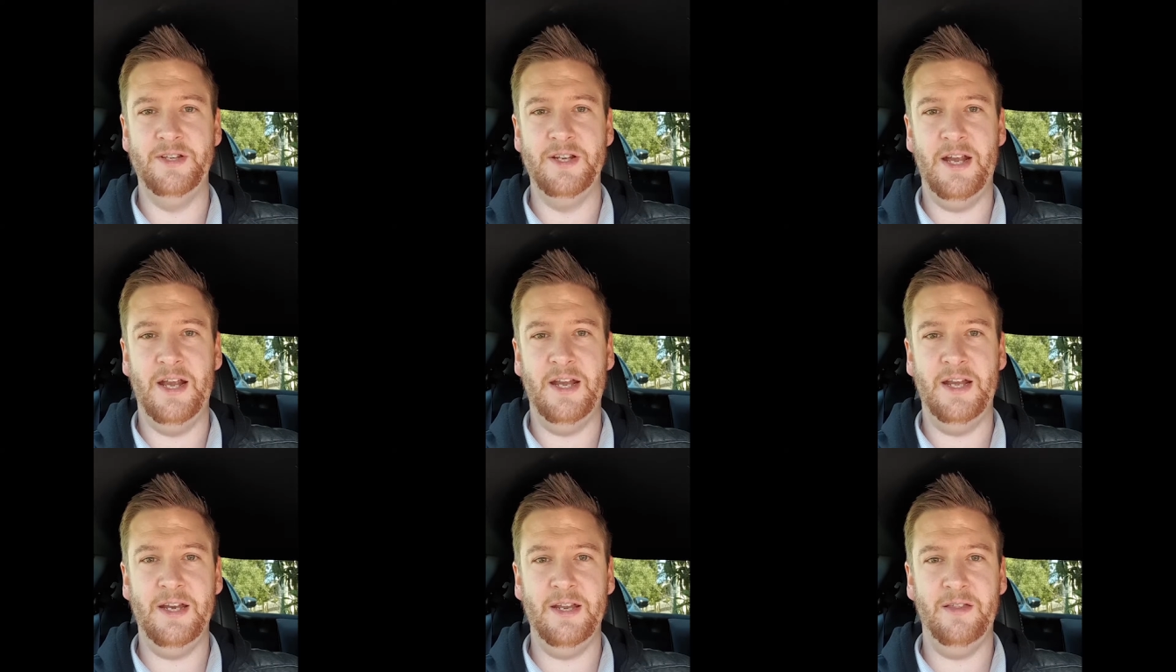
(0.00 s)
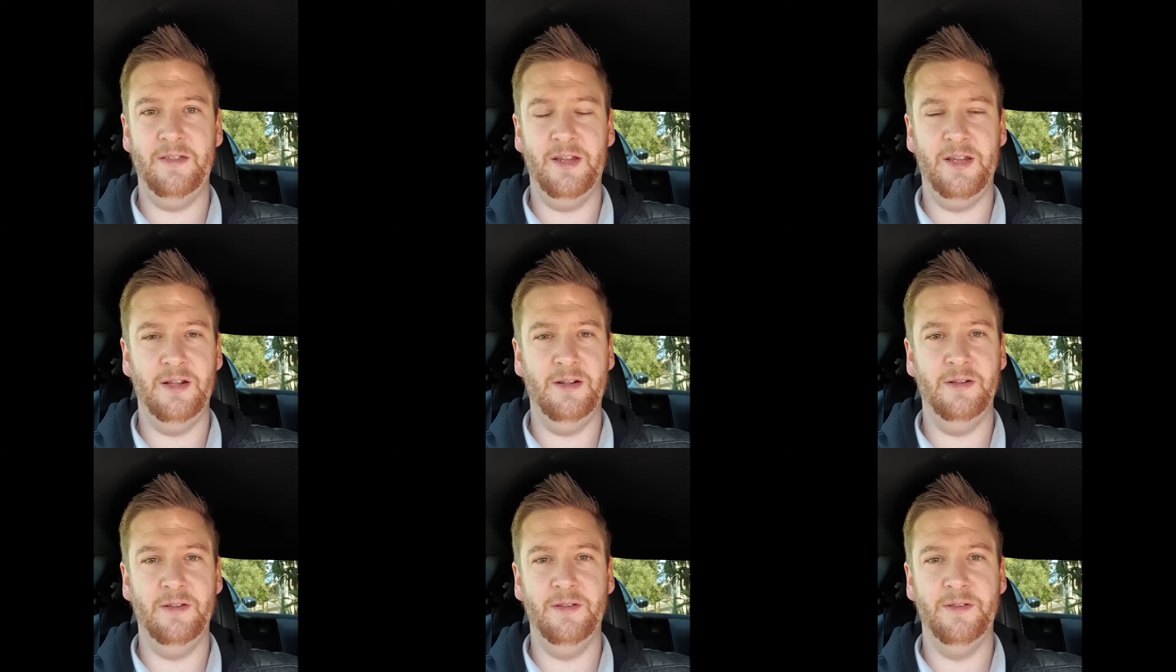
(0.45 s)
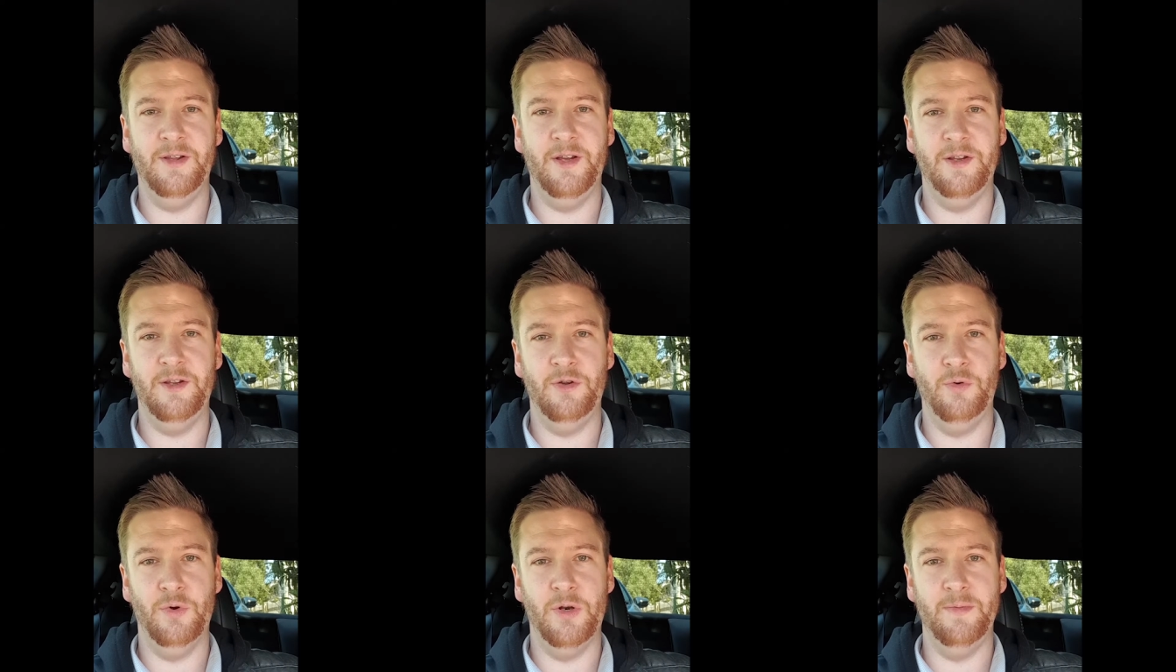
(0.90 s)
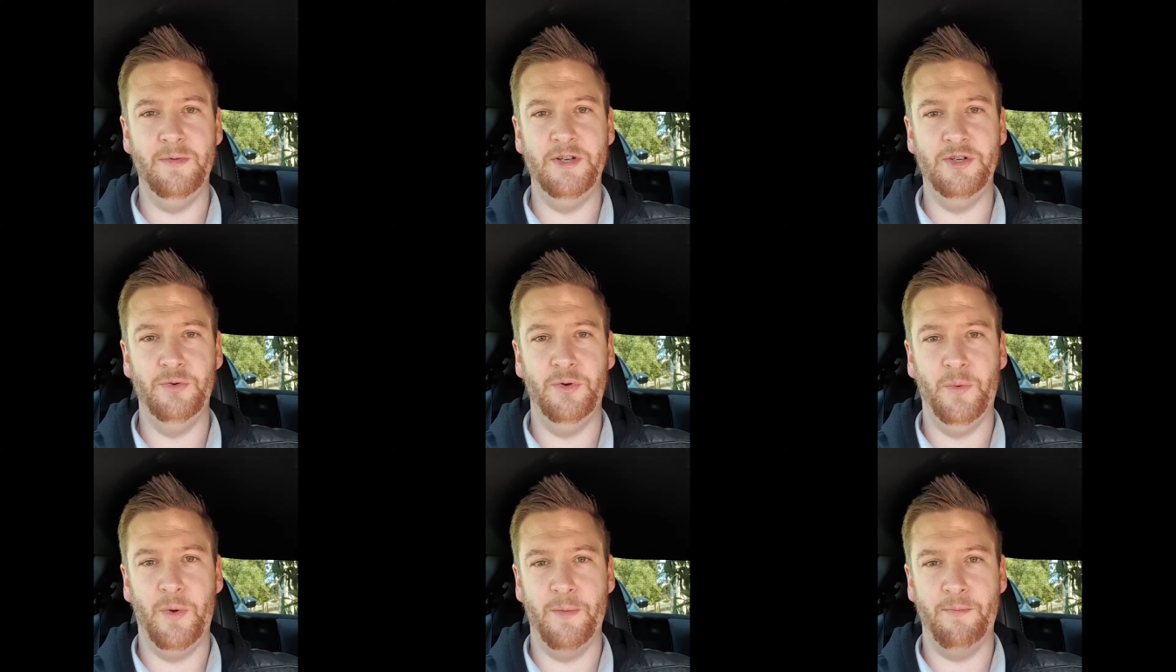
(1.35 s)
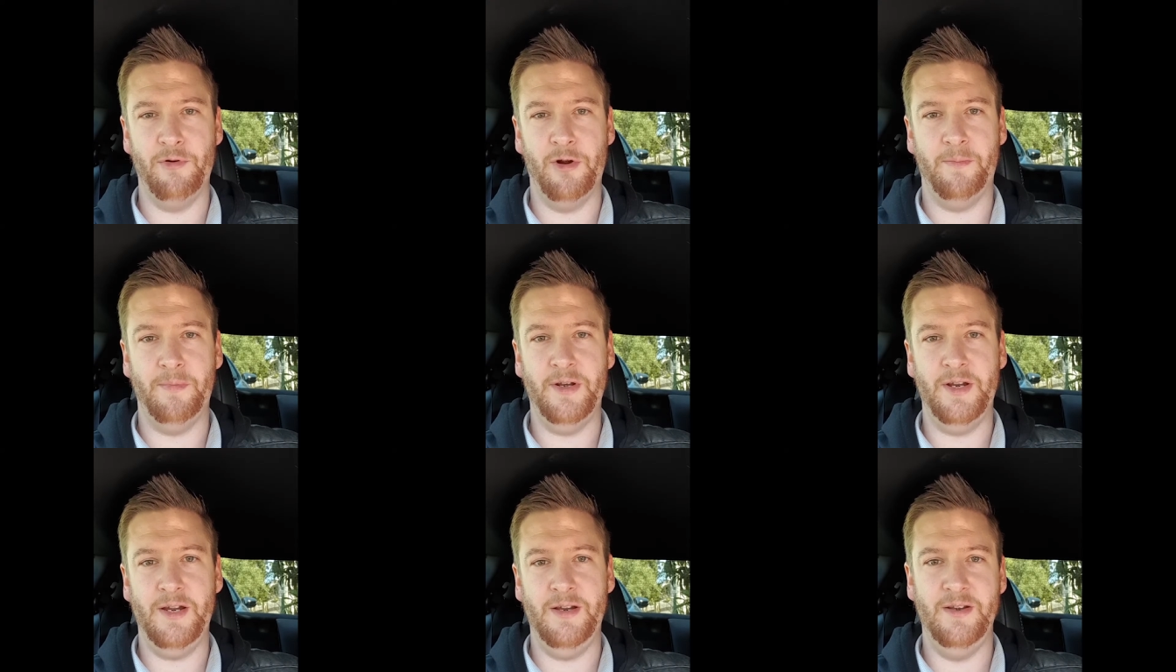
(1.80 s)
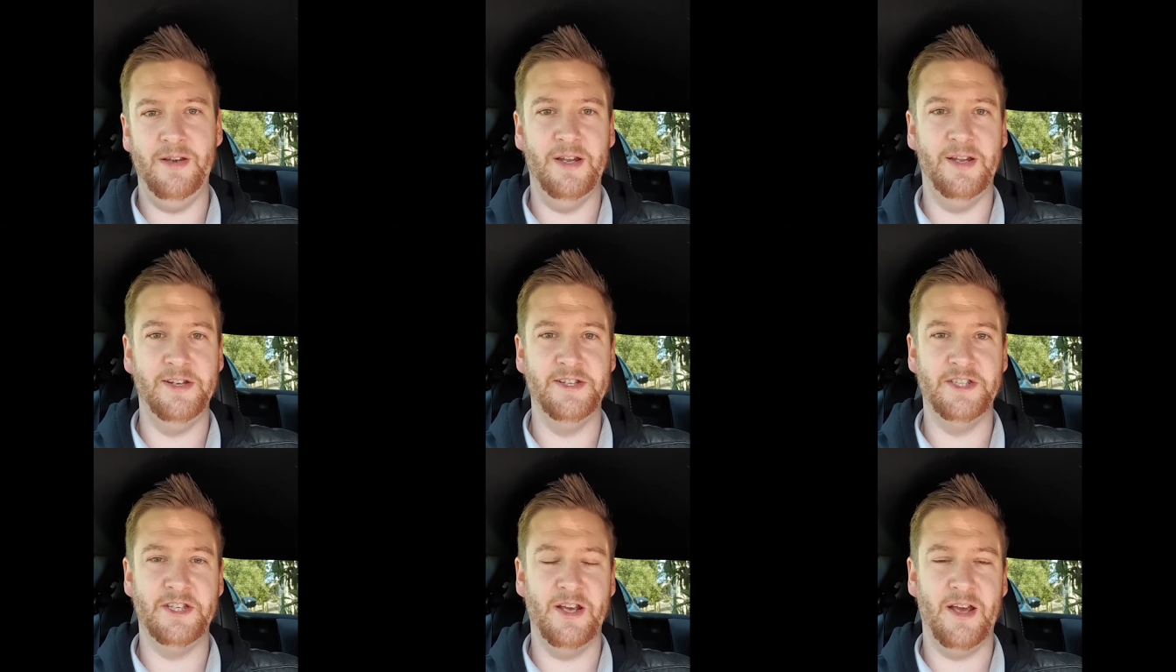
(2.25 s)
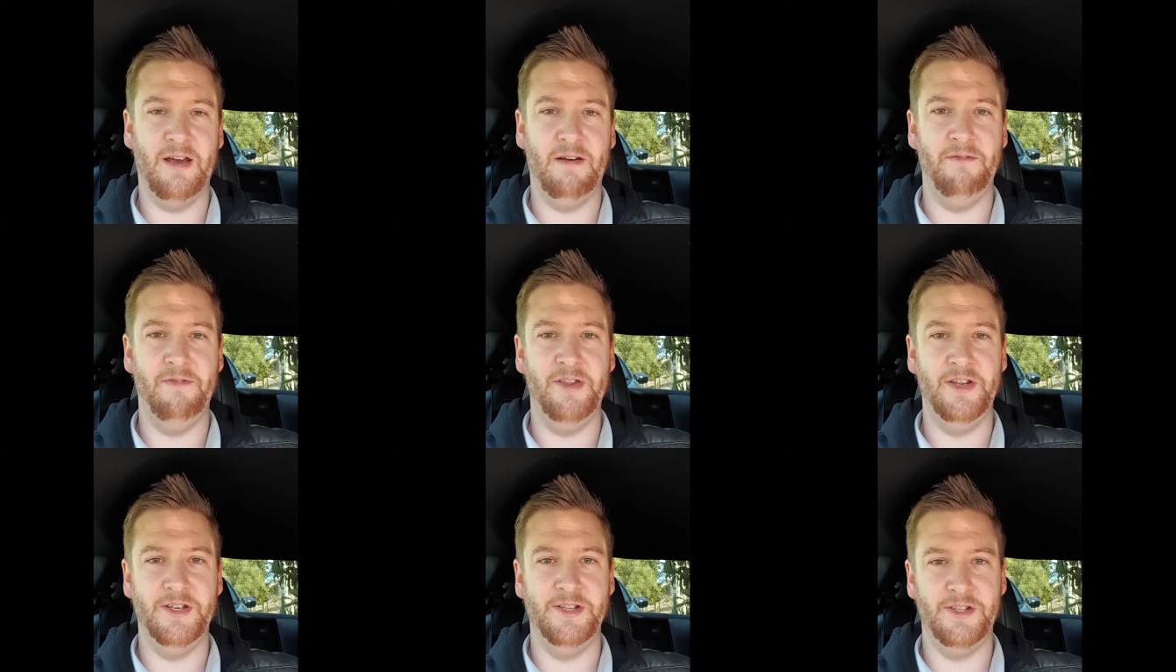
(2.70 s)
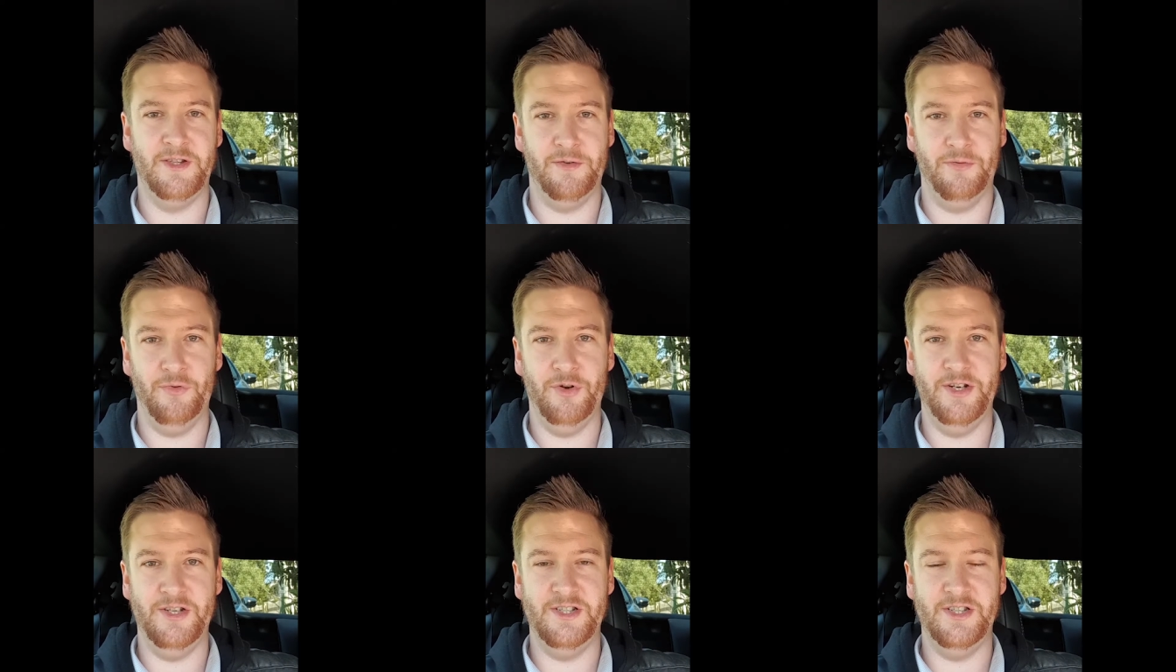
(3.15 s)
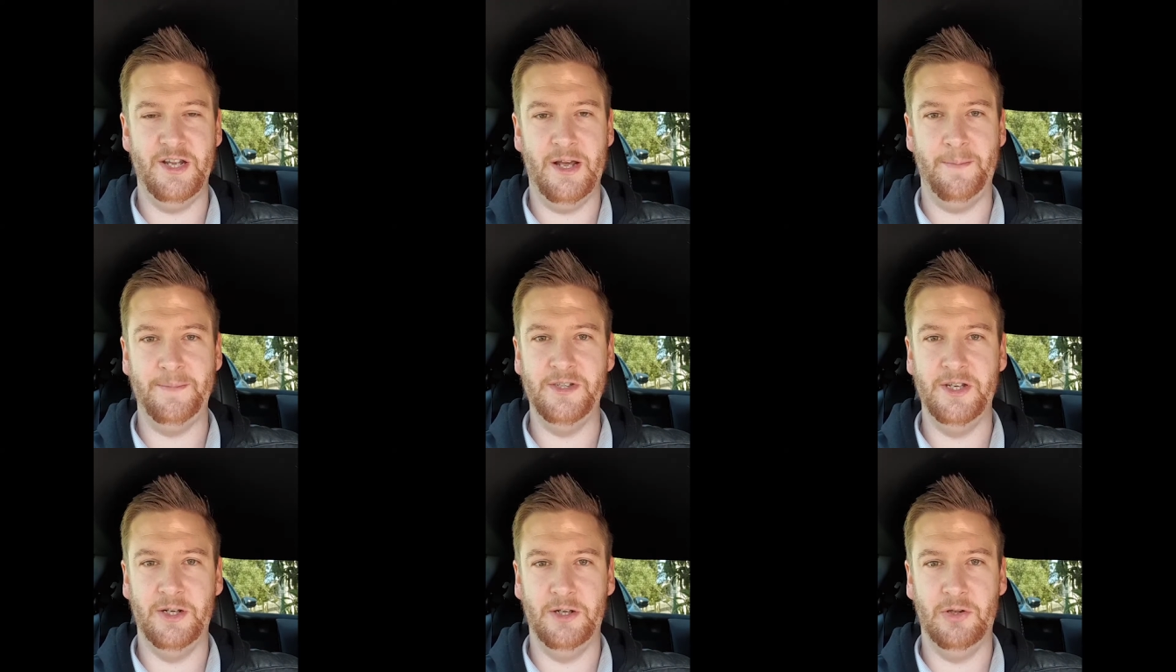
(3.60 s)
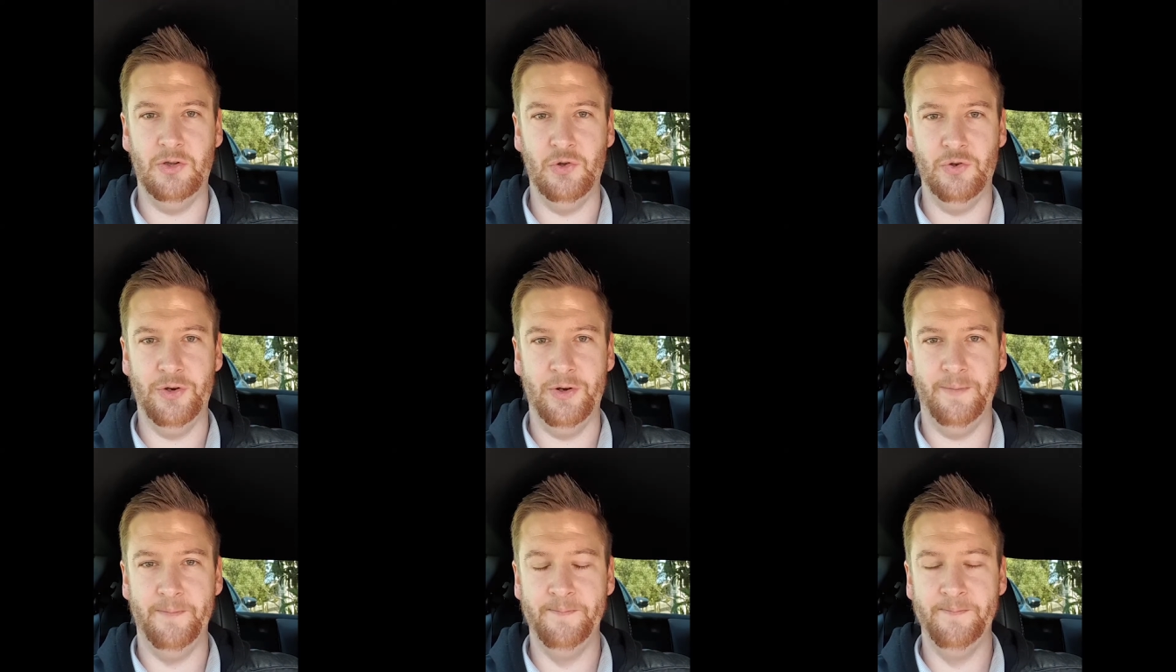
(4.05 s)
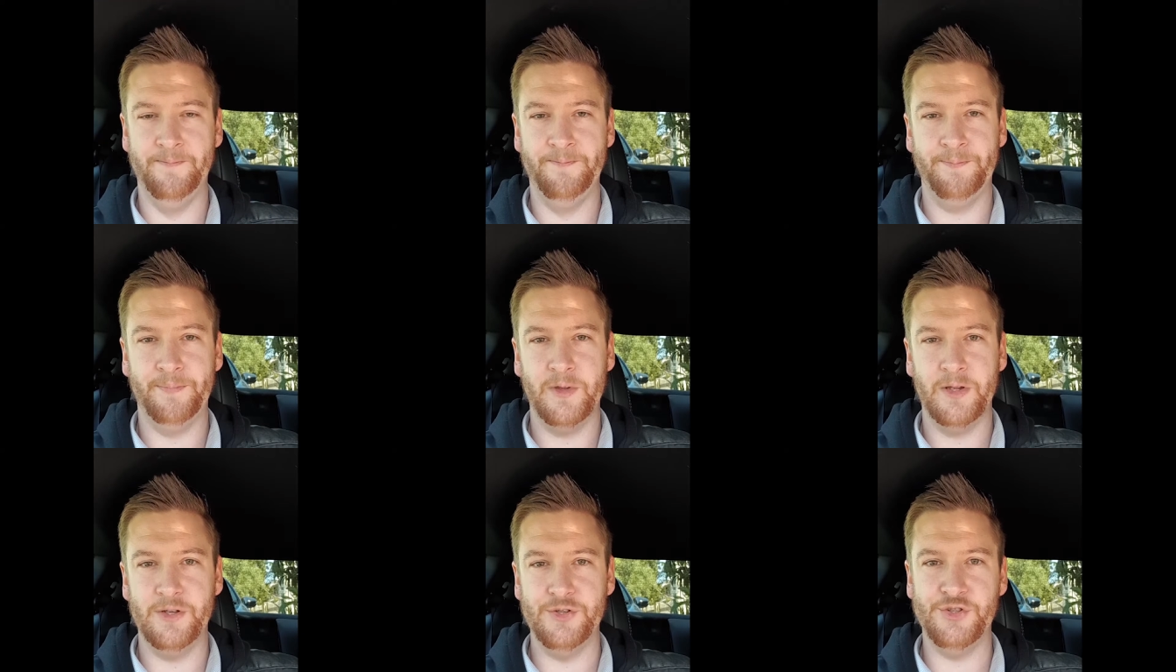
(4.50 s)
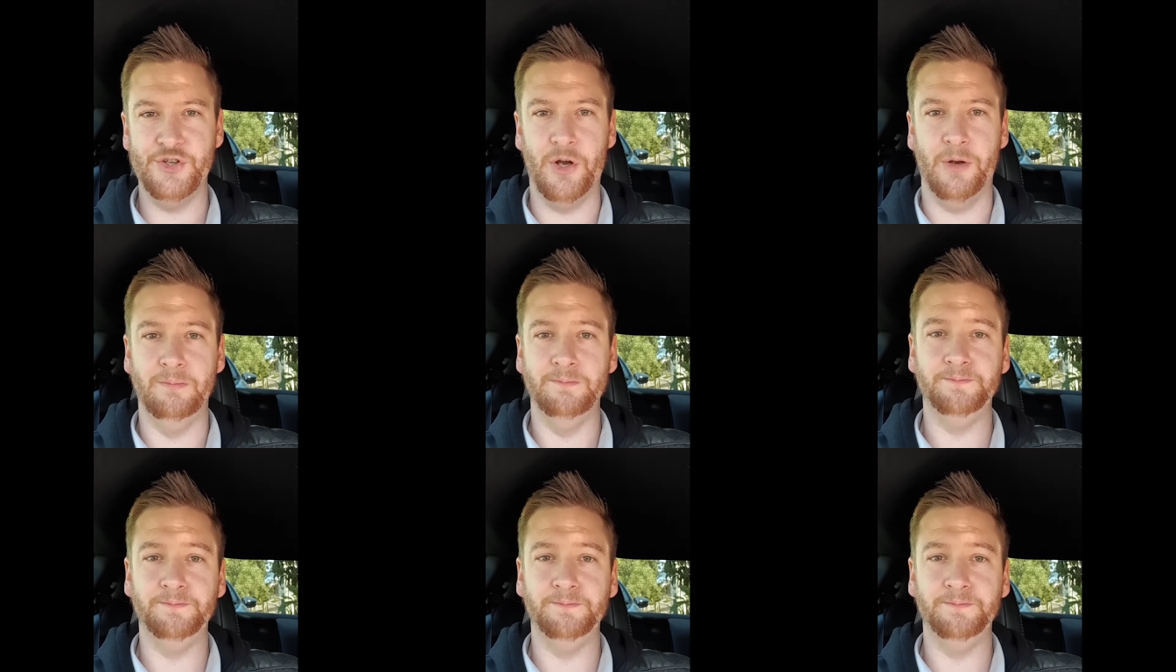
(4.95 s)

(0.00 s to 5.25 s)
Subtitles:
anything that you want to be doing with property needs to have these 3 steps included. So,